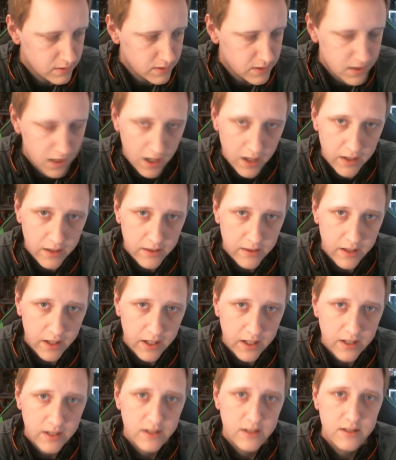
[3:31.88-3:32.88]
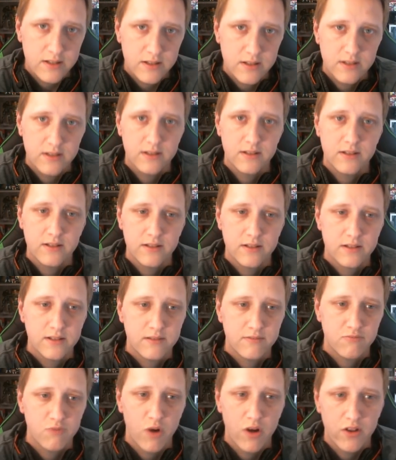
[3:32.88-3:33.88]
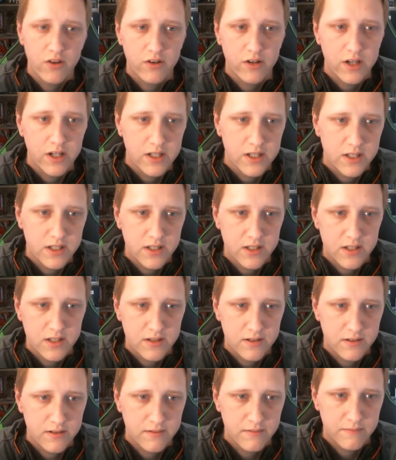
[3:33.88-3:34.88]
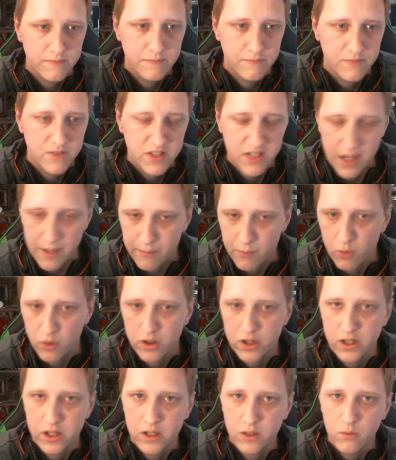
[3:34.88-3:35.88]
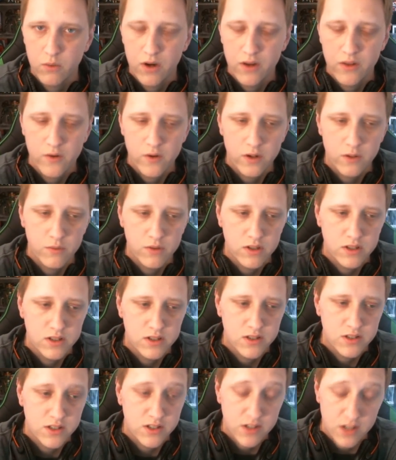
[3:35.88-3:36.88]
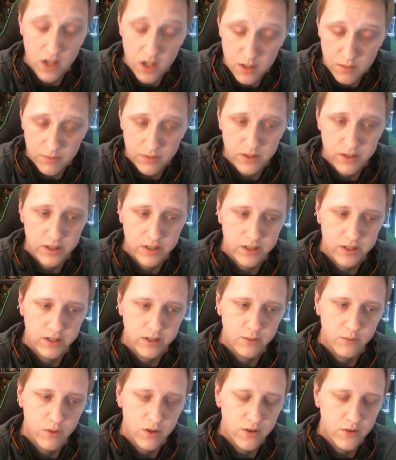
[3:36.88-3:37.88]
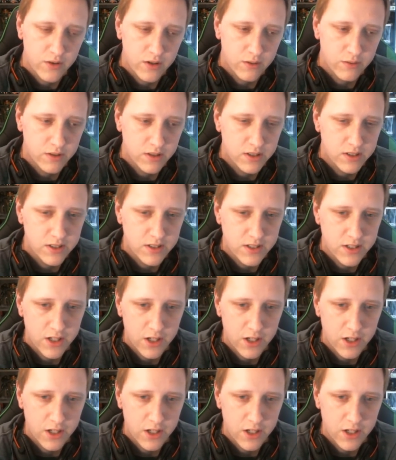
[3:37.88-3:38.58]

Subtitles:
done things, whether it's skateboarding, whether it was guitar playing, whether it was,